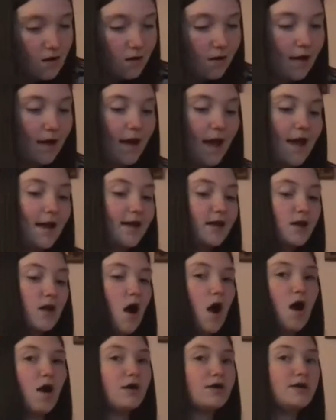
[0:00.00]
Okay,
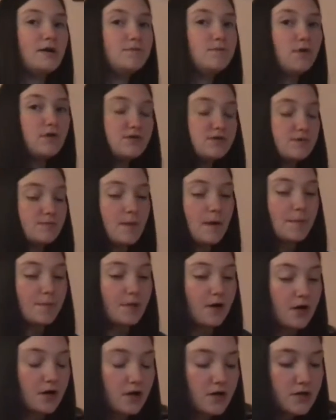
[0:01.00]
I'll keep those in my
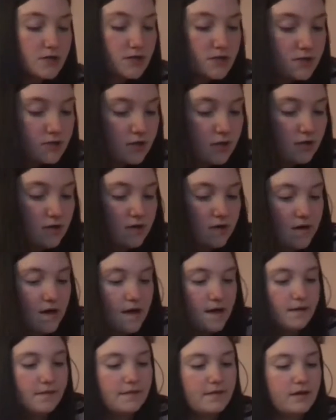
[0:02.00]
purse,
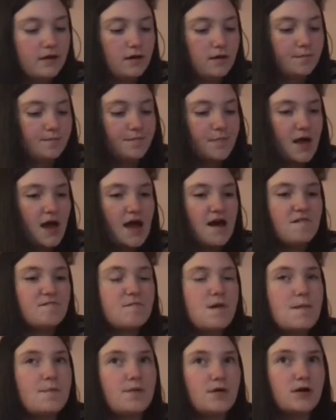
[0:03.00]
and then I'll
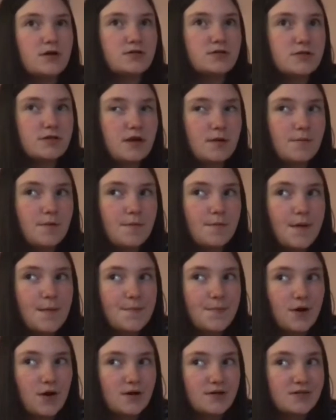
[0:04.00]
have my purse, and then I'll put my
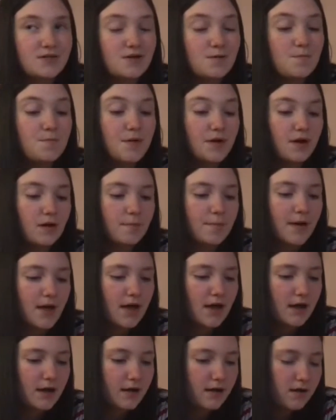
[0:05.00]
purse in a bigger
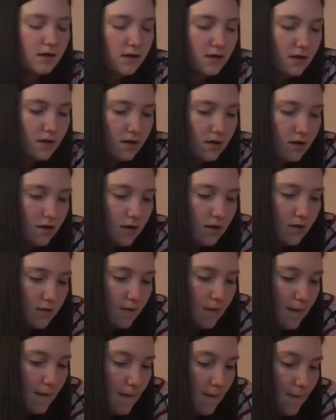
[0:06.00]
bag.
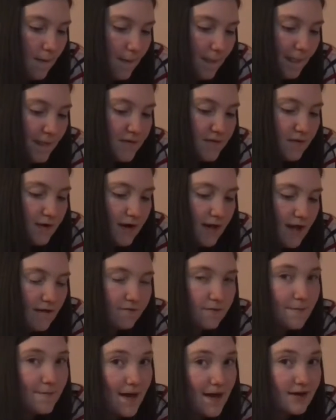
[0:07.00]
So I'll
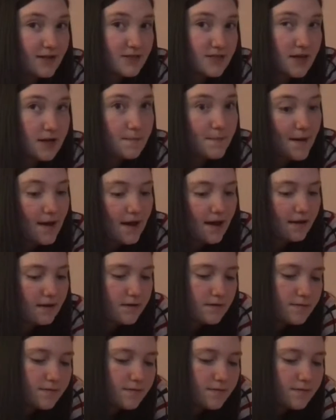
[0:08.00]
have a bag inside a bag.